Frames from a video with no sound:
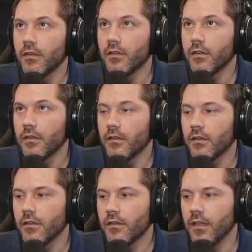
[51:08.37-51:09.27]
Well,
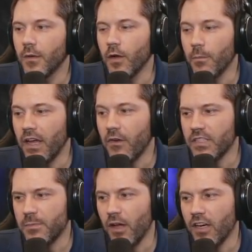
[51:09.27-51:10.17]
then what? I mean,
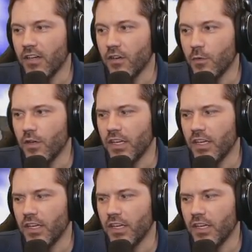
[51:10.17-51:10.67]
yeah, that that what?